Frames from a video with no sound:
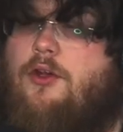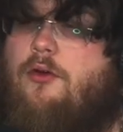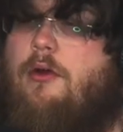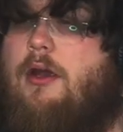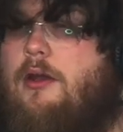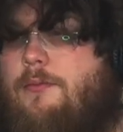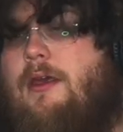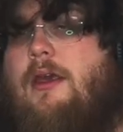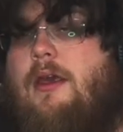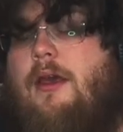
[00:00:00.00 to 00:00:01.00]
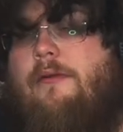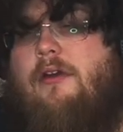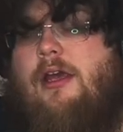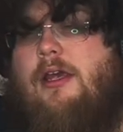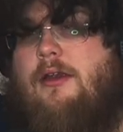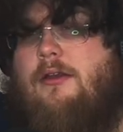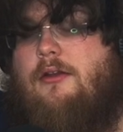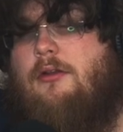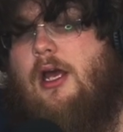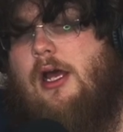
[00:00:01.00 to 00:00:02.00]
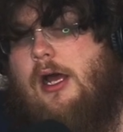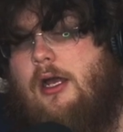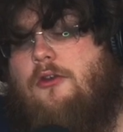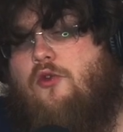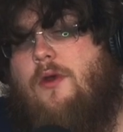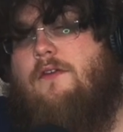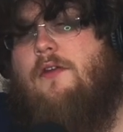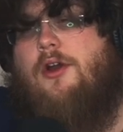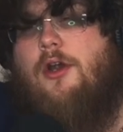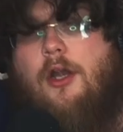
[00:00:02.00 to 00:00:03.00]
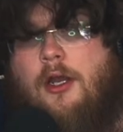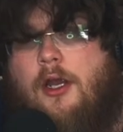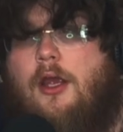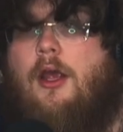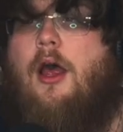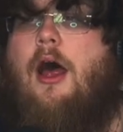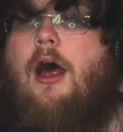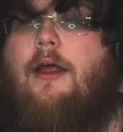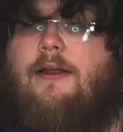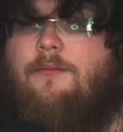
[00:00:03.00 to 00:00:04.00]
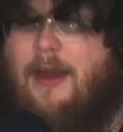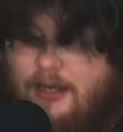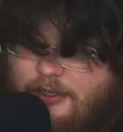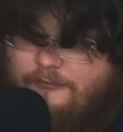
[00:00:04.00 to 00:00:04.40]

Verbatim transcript: You're gonna be a fucking Twizzler that's made